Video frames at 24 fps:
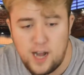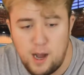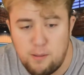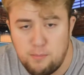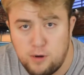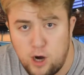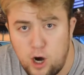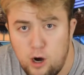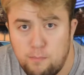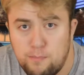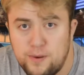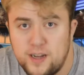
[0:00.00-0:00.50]
I'm
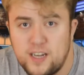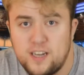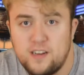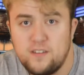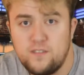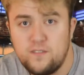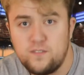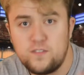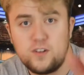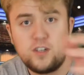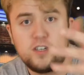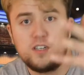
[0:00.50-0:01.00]

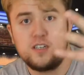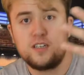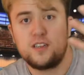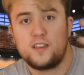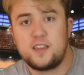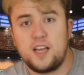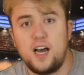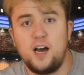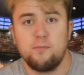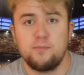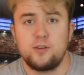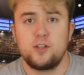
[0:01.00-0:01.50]
hoping for
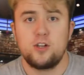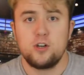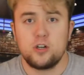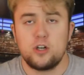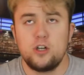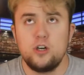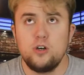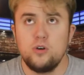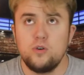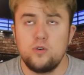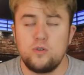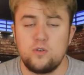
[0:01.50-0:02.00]
them to
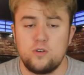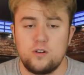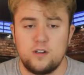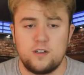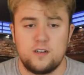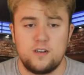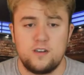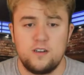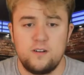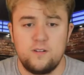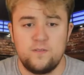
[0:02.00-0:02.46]
lose.